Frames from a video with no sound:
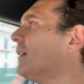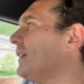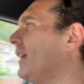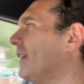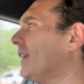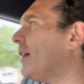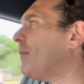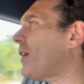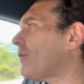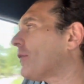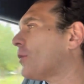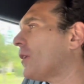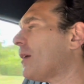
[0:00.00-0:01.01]
Yeah, the amount
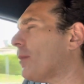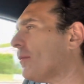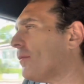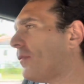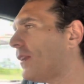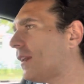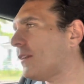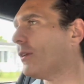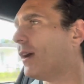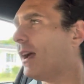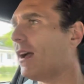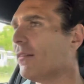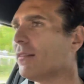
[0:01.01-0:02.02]
of grip and feel you
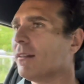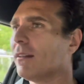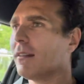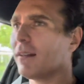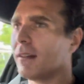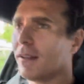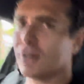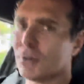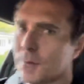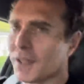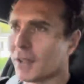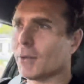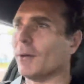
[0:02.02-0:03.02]
have is
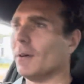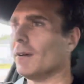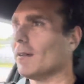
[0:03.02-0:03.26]
really cool.